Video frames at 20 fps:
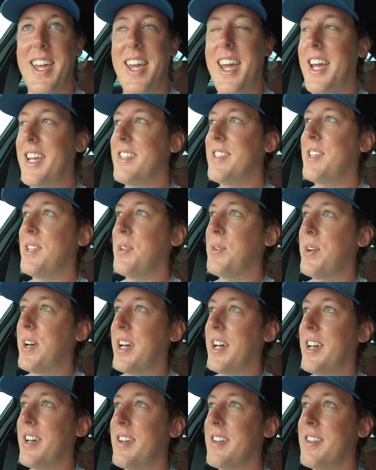had
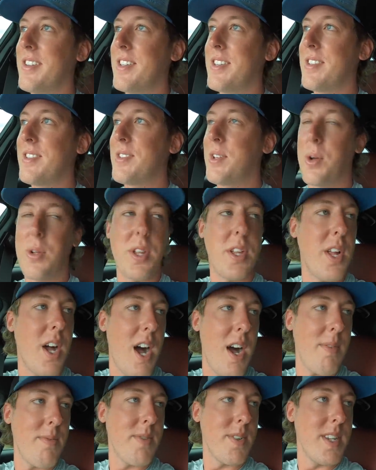to sold it
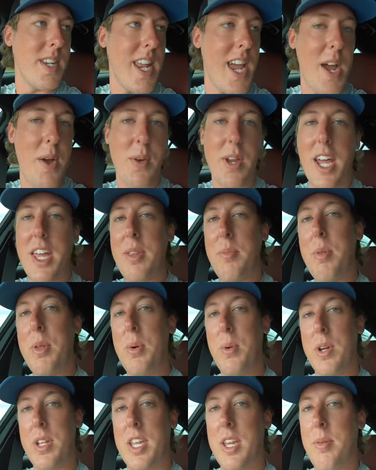off, and now we got the blue one